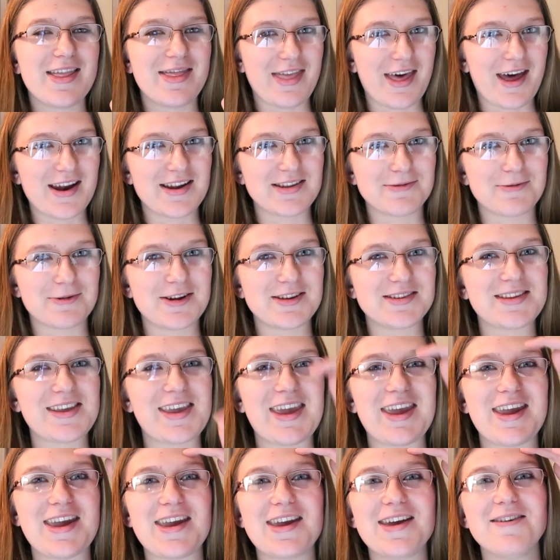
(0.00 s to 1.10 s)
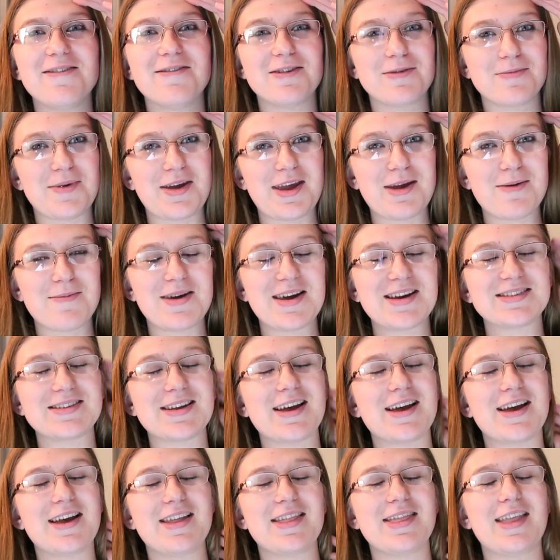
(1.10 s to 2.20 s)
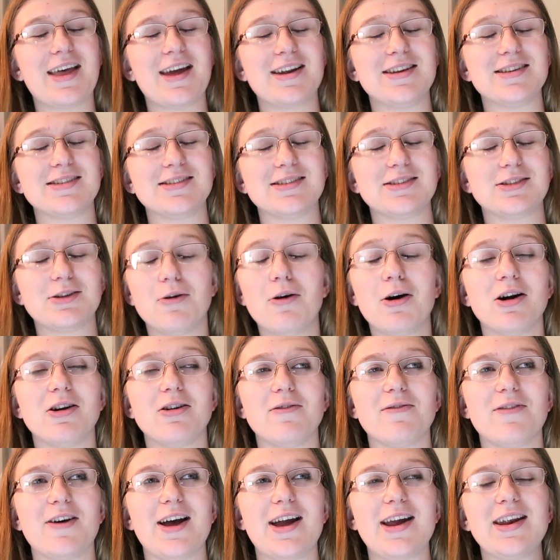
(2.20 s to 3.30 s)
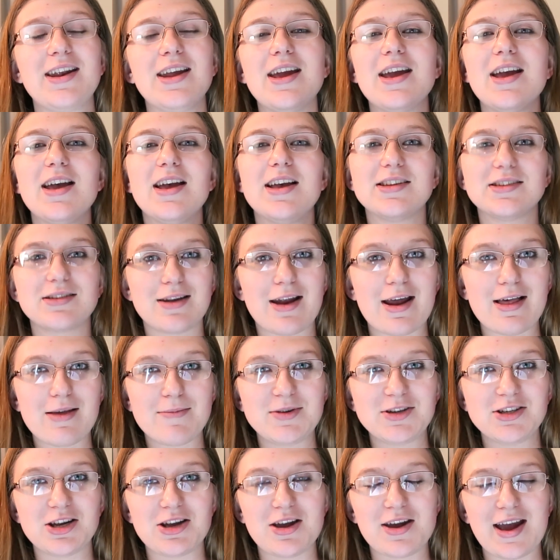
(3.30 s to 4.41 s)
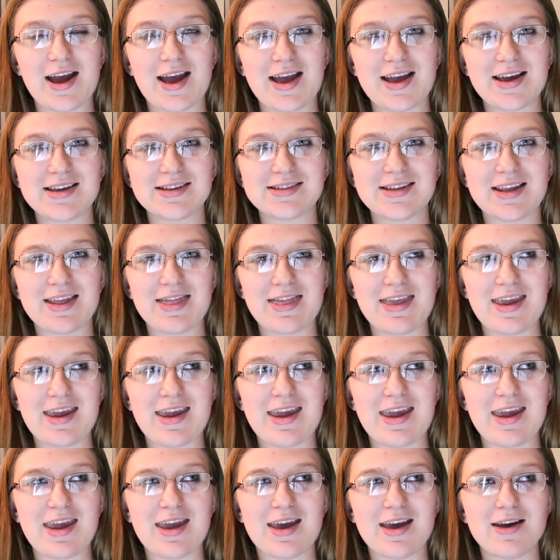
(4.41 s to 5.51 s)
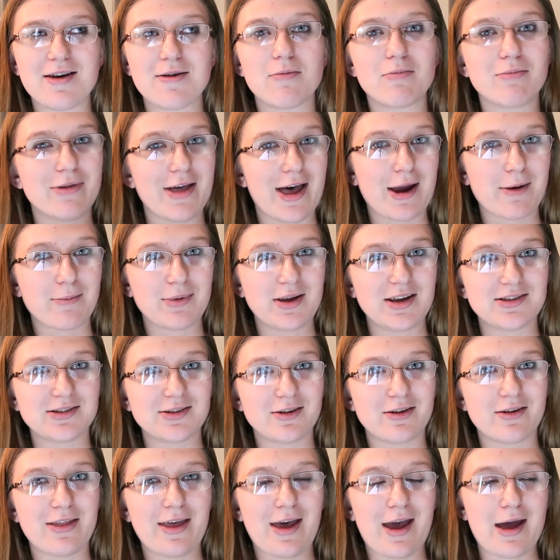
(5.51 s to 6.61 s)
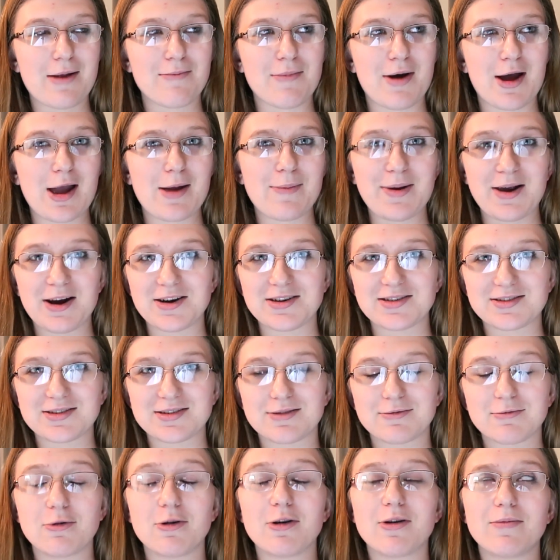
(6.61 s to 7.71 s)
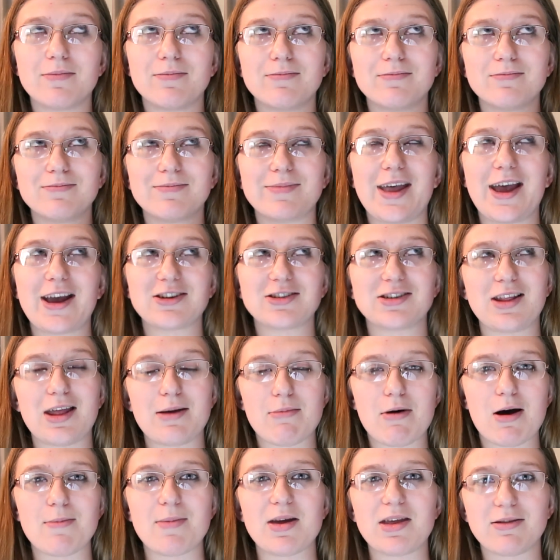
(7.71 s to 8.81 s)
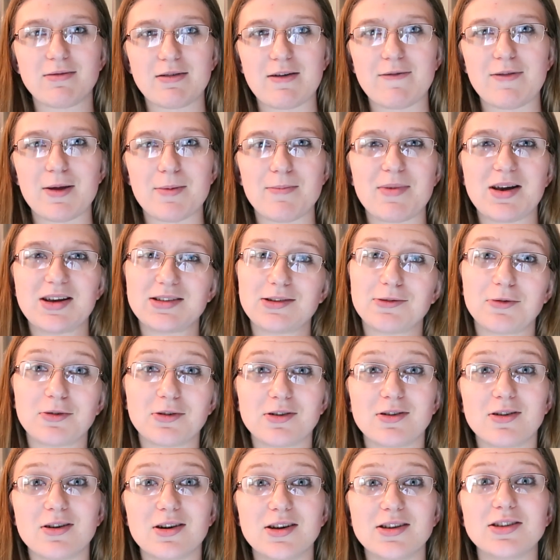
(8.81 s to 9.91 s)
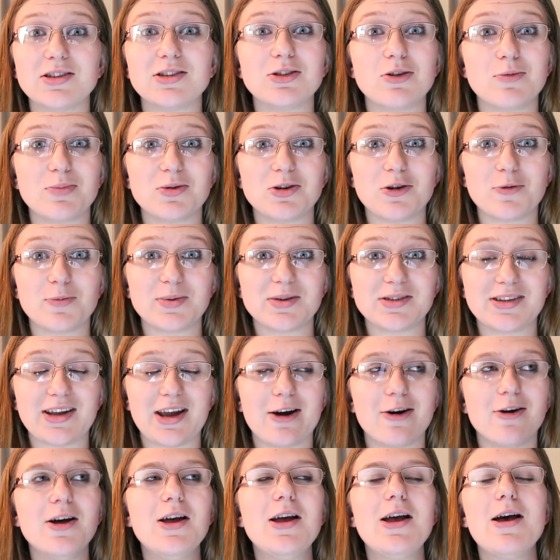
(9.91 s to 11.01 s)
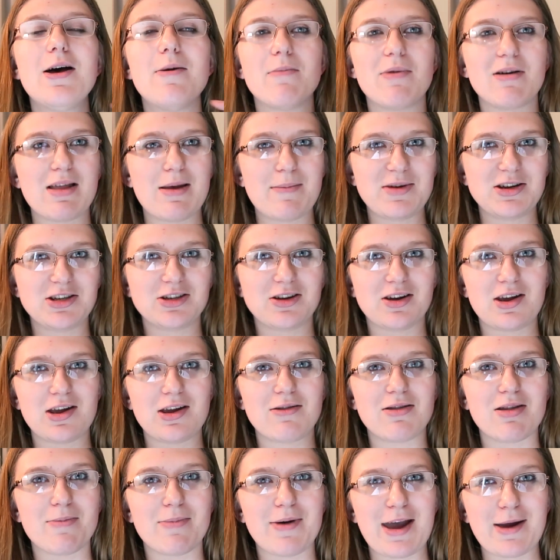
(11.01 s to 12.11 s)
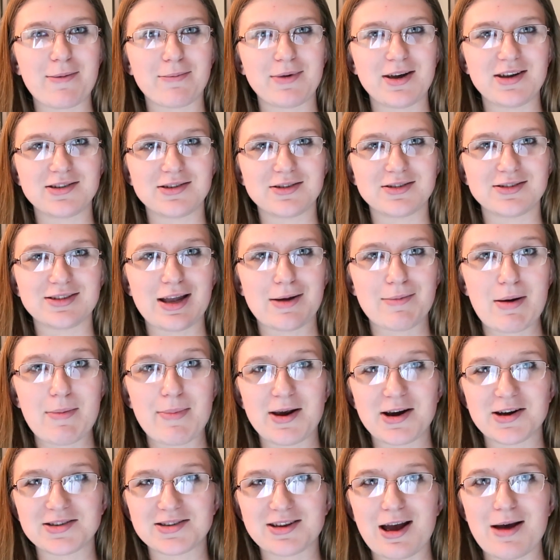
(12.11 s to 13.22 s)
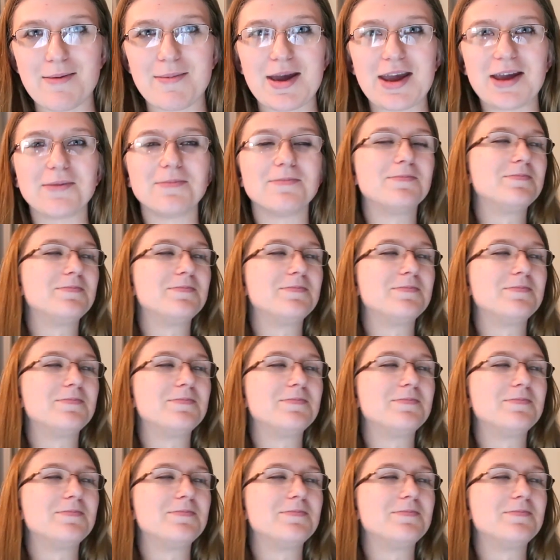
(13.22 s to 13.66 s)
That is what is key for me because that is so hard to find. So now let me show you guys the black blazer that my parents, well, actually they bought me 3 of them because they were on super duper sale. But let me show you the black blazers that my parents got me.